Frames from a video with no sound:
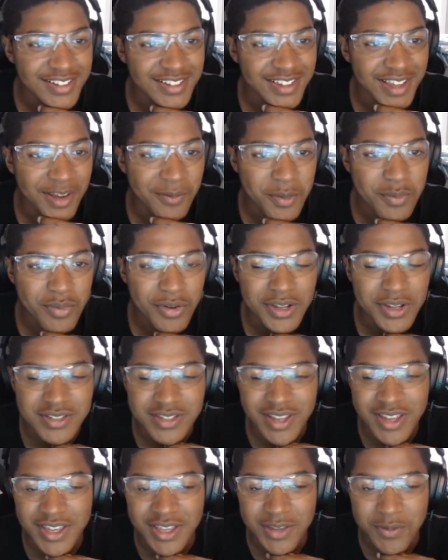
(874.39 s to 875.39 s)
Yeah, we pretty
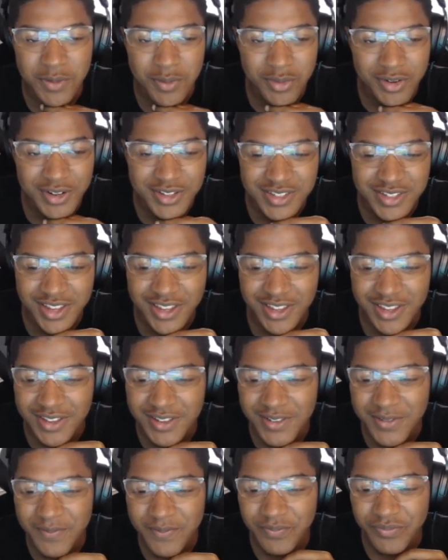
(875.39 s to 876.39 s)
tanky, we pretty
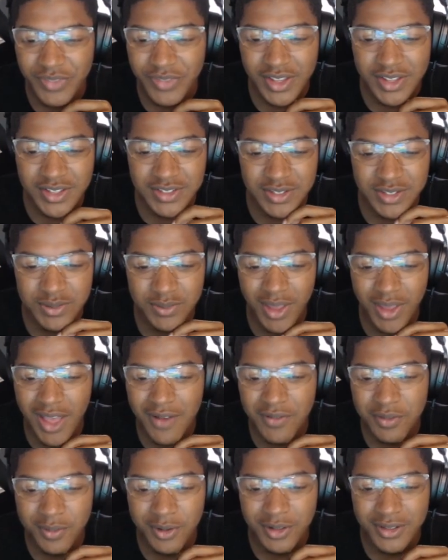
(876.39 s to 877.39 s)
tanky. Since we
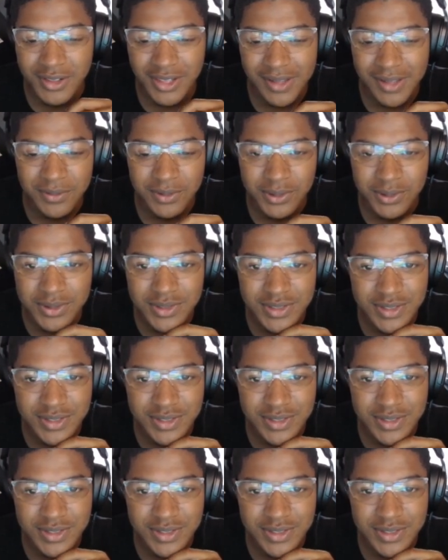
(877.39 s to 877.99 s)
have him on levels.